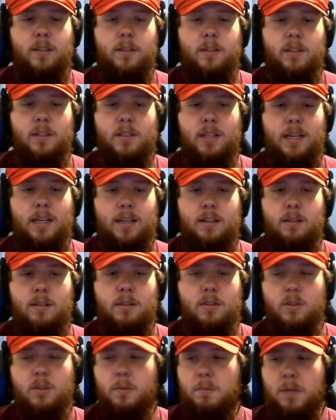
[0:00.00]
do the slide in
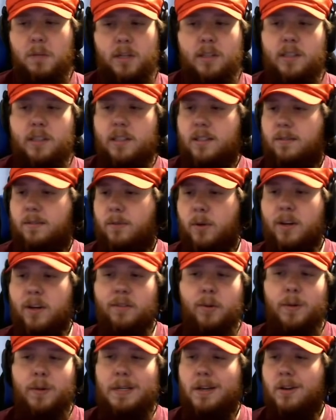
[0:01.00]
Super Mario 64.
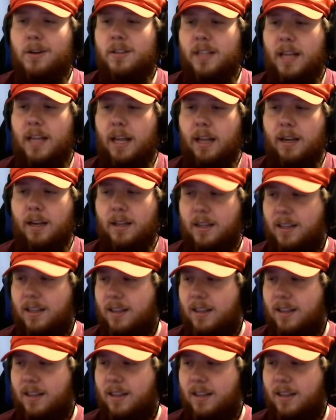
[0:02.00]
Everyone knows that.